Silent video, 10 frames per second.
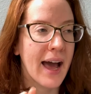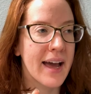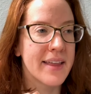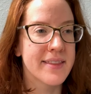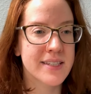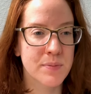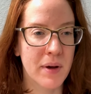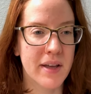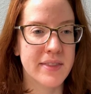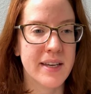And this
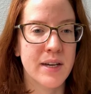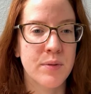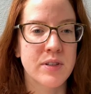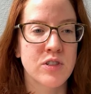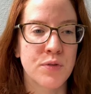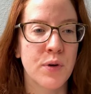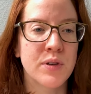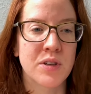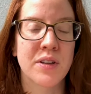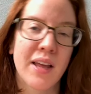month it was to
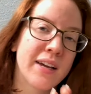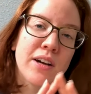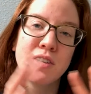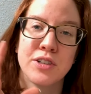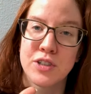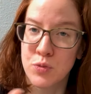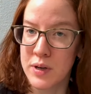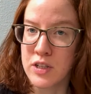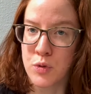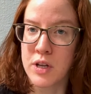focus on like your
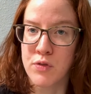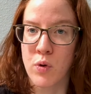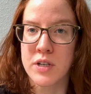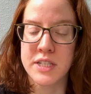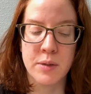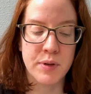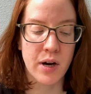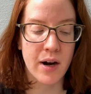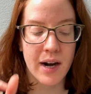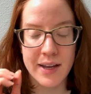2024 TBR,